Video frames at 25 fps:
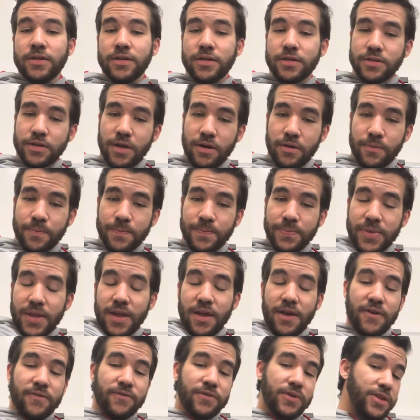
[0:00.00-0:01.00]
So,
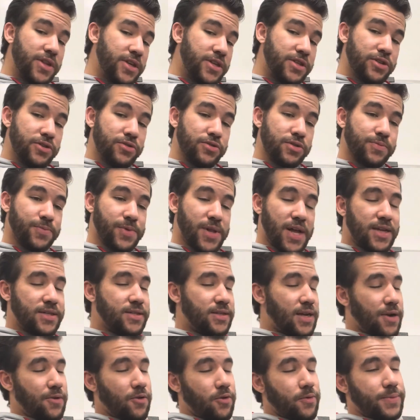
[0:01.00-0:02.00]
for this
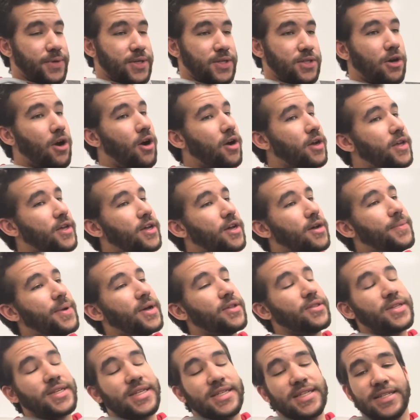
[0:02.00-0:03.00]
NewsBlast, I will be talking
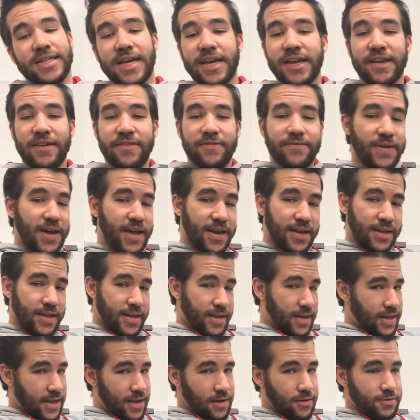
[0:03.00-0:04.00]
about the Second
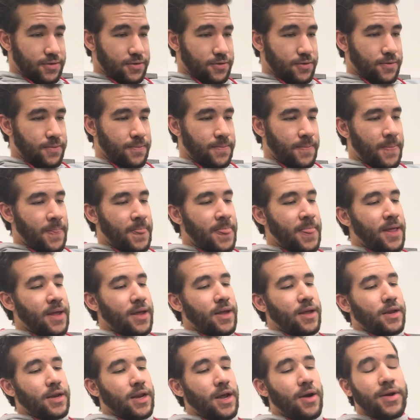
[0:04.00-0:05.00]
Vatican Council.
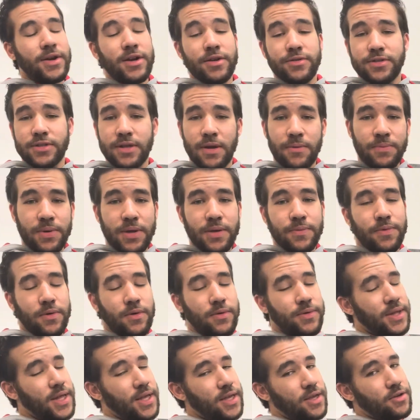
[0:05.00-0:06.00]
Now, I know some
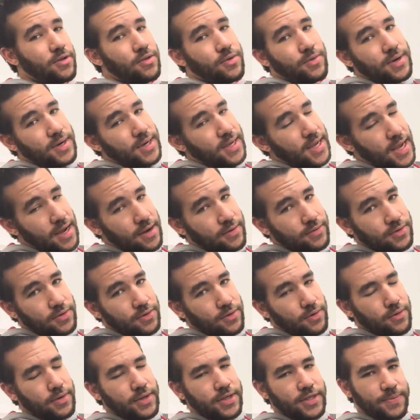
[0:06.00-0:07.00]
people, when they hear the word
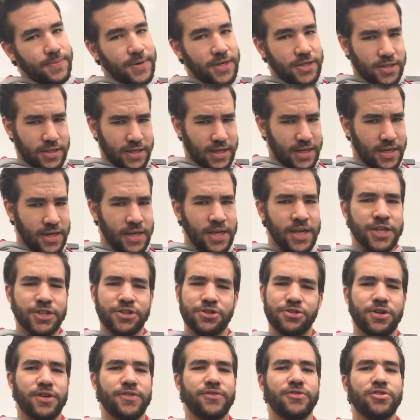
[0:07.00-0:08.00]
council, especially in
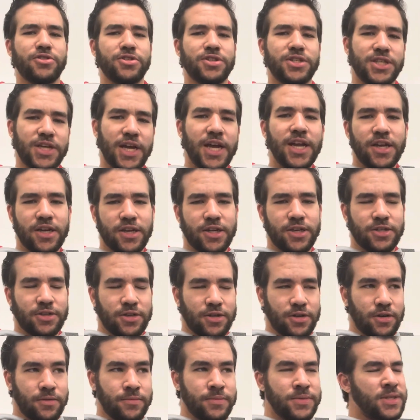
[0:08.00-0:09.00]
history of Christianity
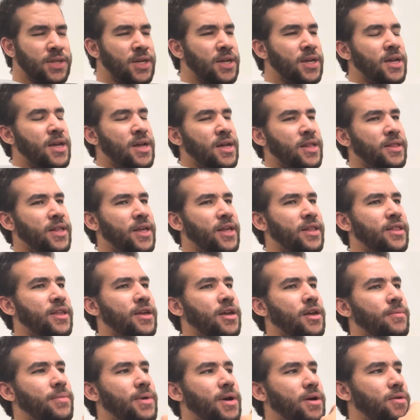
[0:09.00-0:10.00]
terms, they
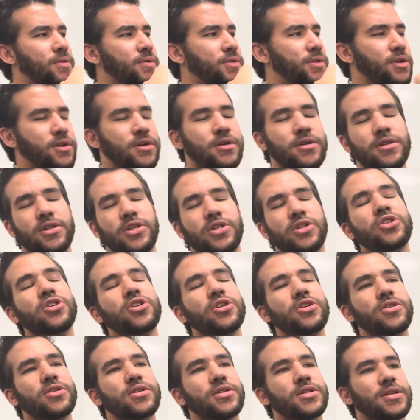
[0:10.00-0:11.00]
think about the early
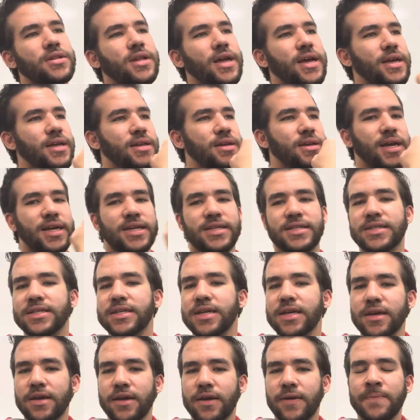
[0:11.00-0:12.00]
church like
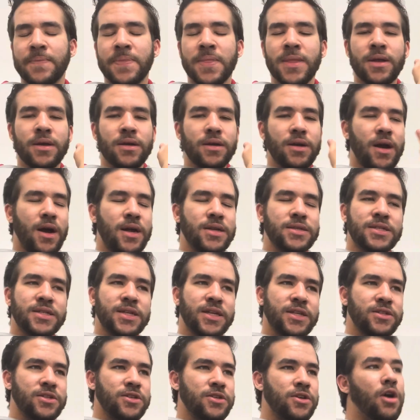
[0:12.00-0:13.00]
Nicaea,
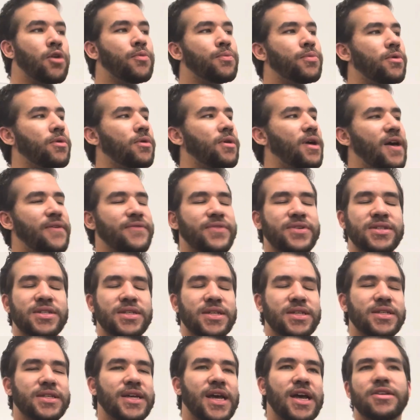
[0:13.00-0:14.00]
Constantinople,
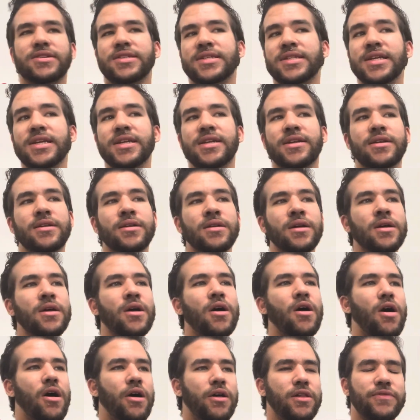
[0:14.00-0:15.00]
Ephesus, Chalcedon,
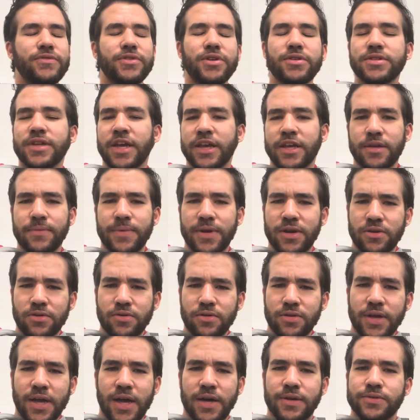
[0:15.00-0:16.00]
all of those
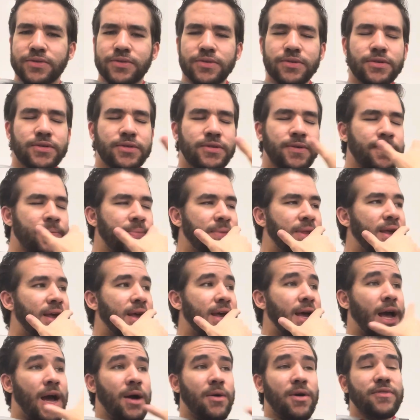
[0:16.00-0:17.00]
ecumenical councils.
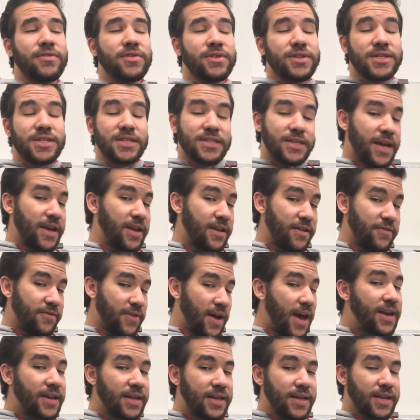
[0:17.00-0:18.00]
However, the Second
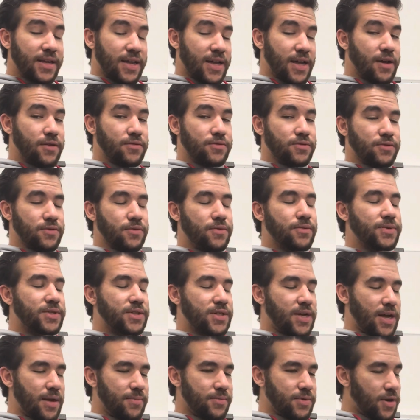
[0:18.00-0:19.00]
Vatican Council, which
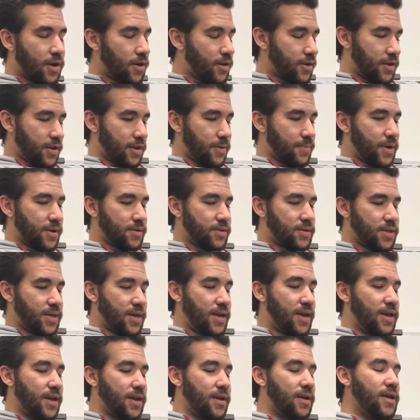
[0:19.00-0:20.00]
I am talking about
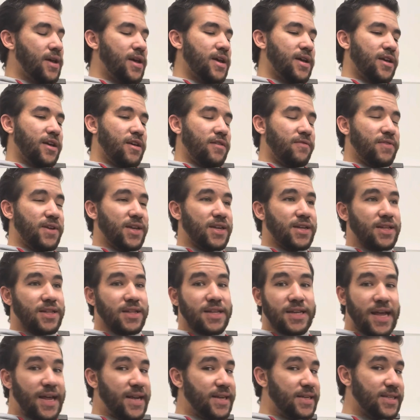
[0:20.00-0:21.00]
today, convened in
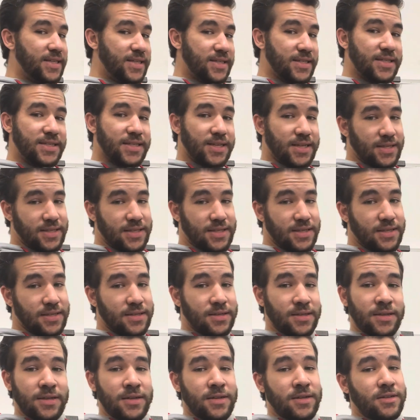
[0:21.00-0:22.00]
the
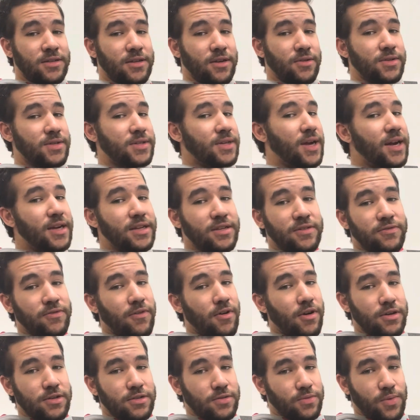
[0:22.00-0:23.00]
1960s, so it's not as
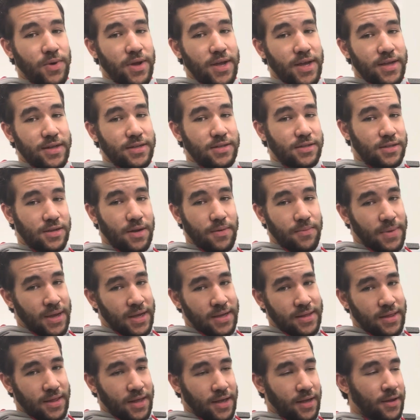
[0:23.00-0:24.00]
far away as some
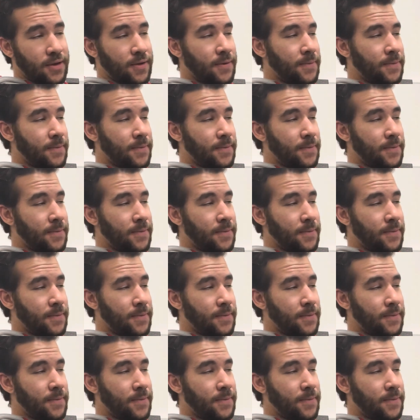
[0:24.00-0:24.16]
may think.